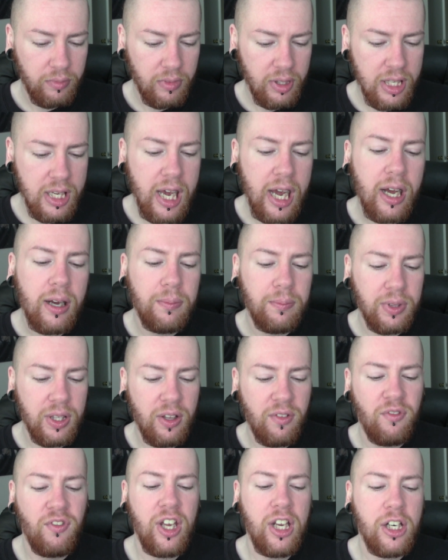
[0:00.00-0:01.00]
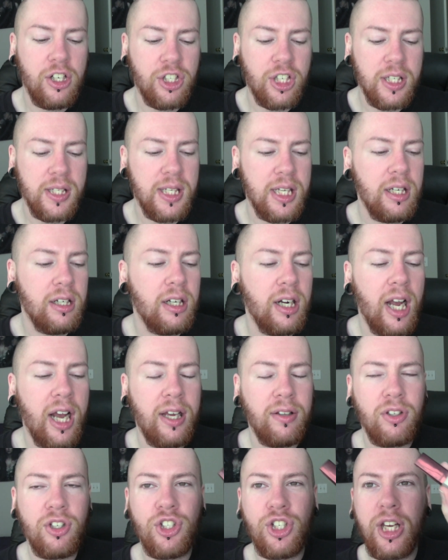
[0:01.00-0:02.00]
Yeah, the Vanish Concealer. I
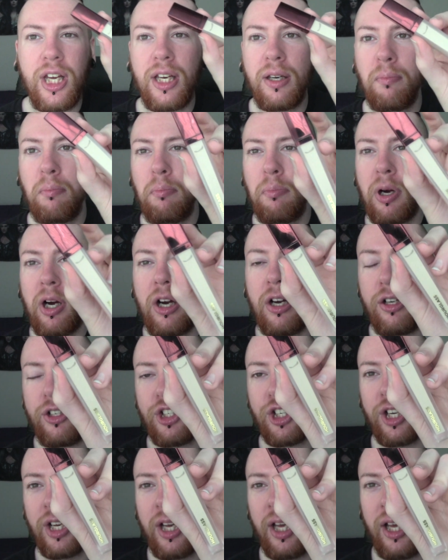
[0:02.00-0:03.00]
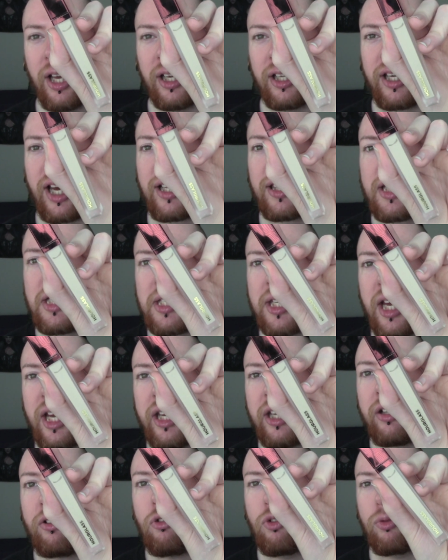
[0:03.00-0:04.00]
have the shade Birch. Got this
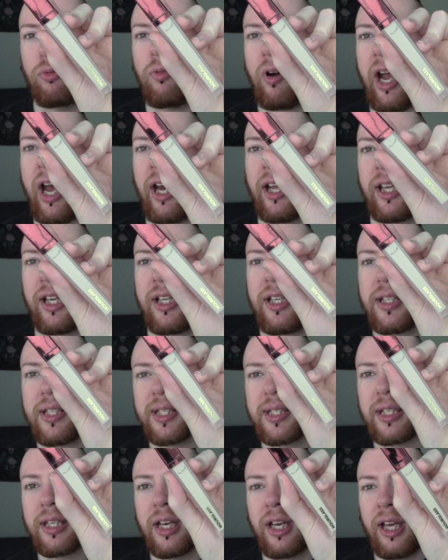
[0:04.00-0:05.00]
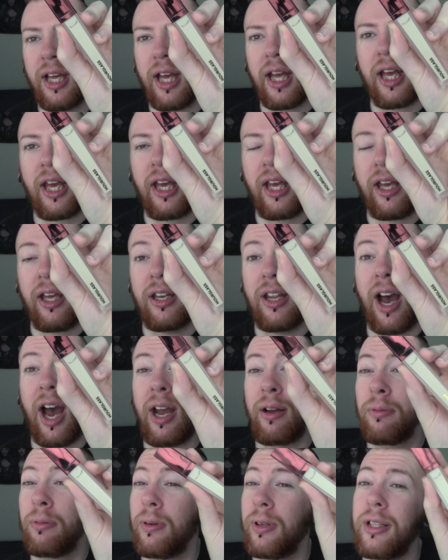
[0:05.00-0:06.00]
guy in gratis, and
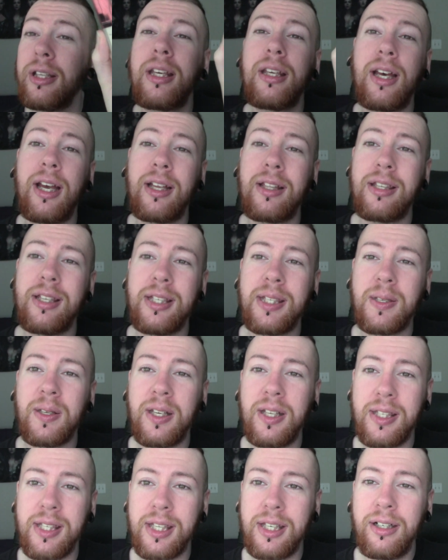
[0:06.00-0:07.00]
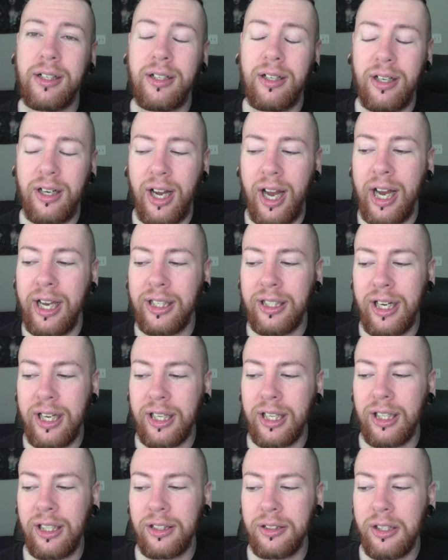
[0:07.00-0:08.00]
I really like this concealer. I
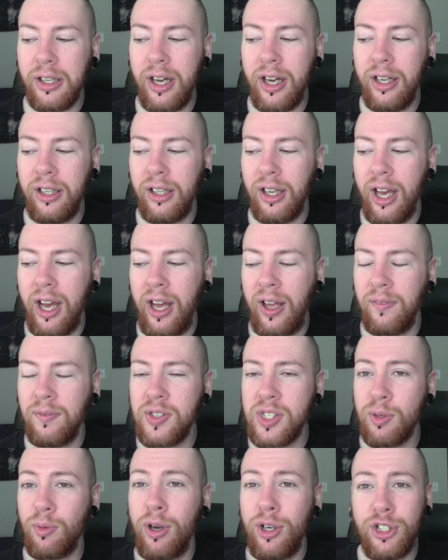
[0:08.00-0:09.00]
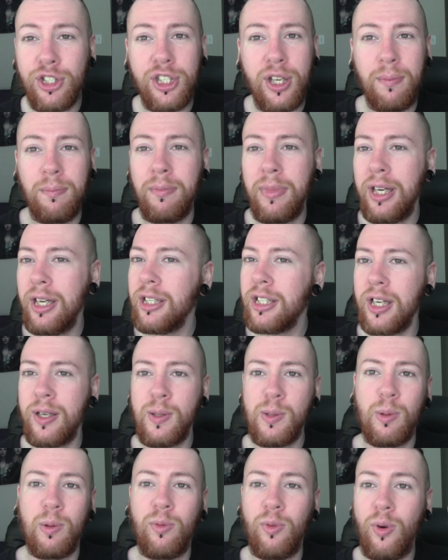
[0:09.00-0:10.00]
like it a lot. I've swatched it many
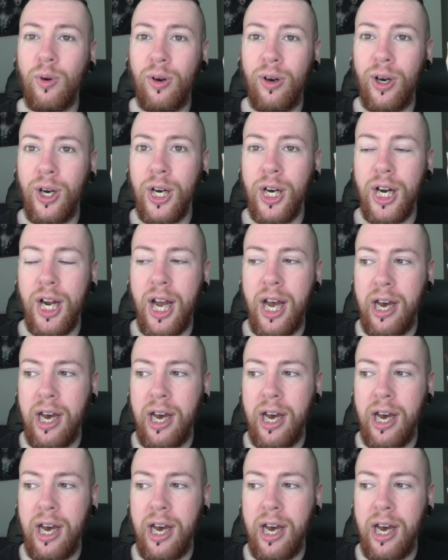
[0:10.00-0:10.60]
times before.